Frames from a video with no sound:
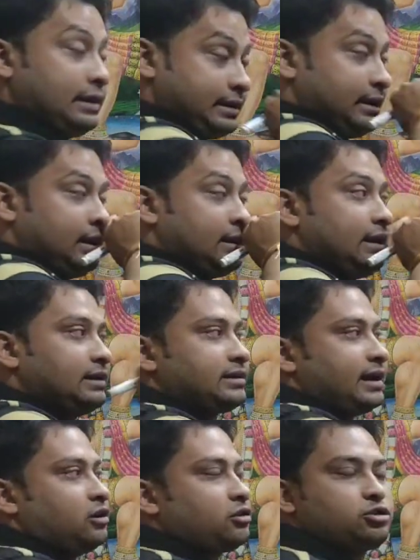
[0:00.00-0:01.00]
it
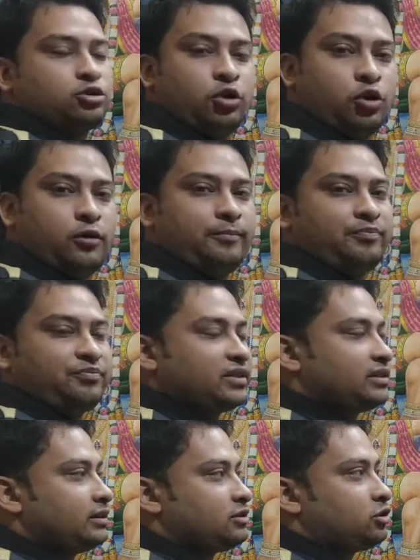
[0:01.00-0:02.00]
cannot
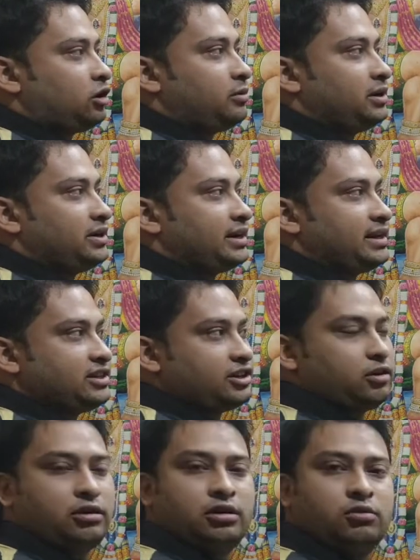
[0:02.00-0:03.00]
show the solubility
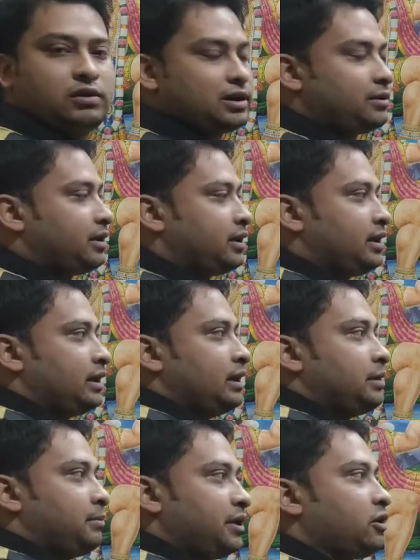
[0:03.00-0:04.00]
nature on water,
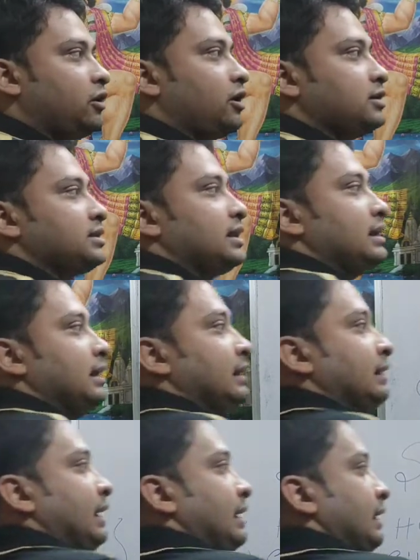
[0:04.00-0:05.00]
because
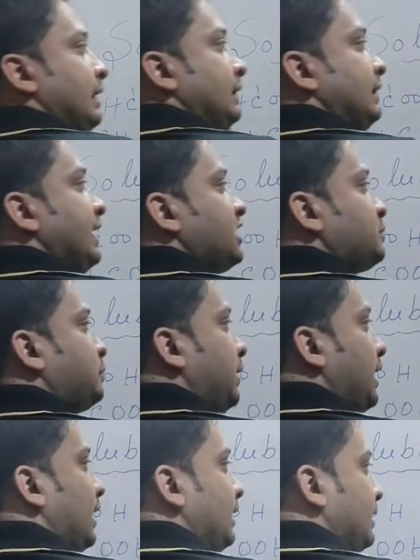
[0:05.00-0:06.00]
this
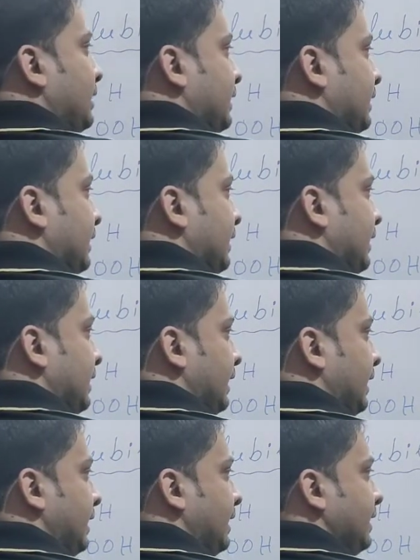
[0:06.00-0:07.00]
part
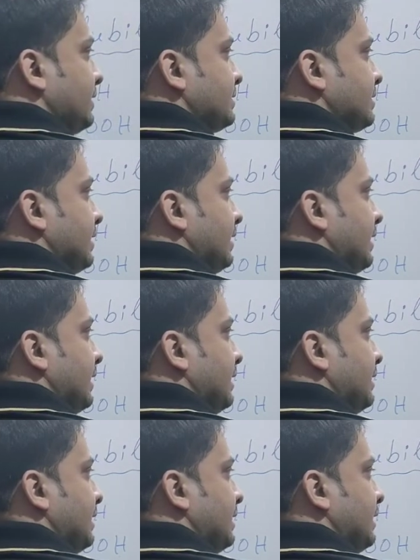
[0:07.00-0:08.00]
is
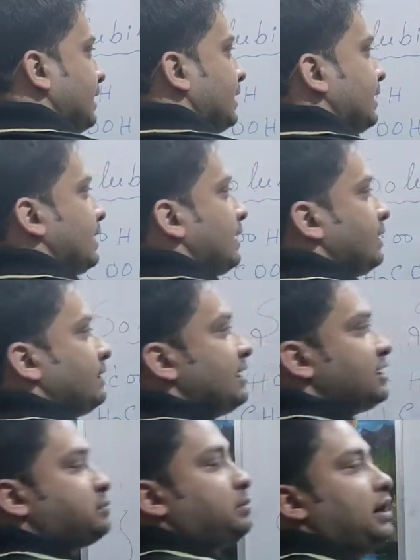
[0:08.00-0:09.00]

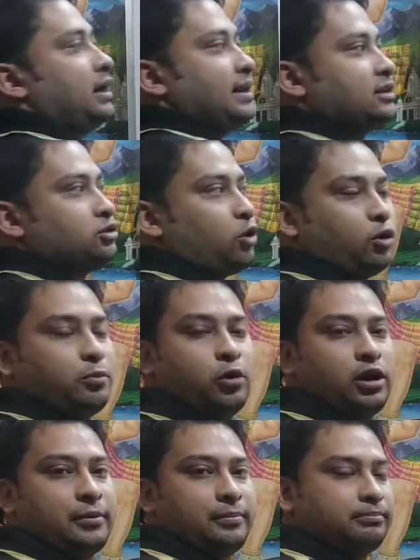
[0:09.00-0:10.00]

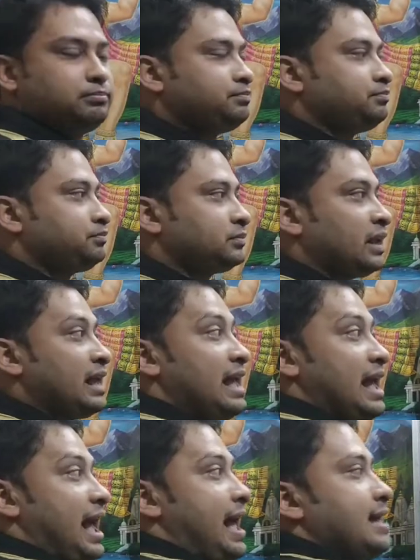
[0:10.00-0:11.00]
non-polar.
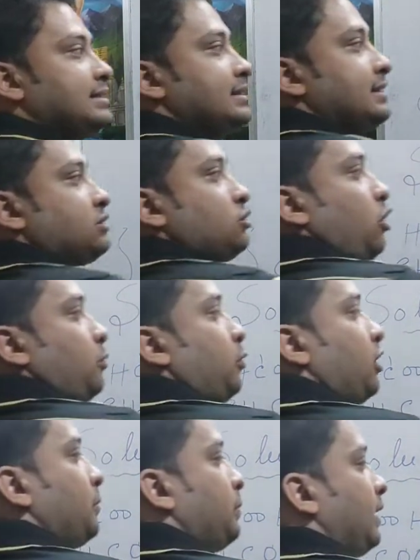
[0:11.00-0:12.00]
As it is
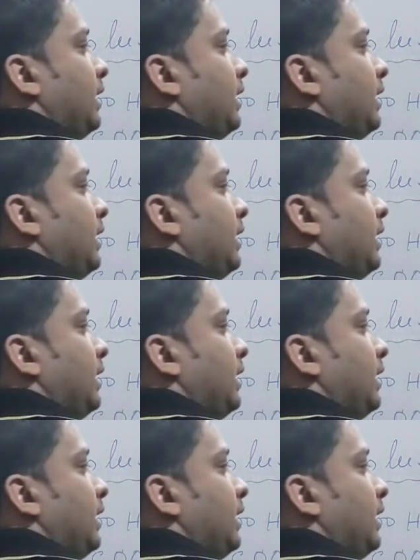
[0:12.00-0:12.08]
non-polar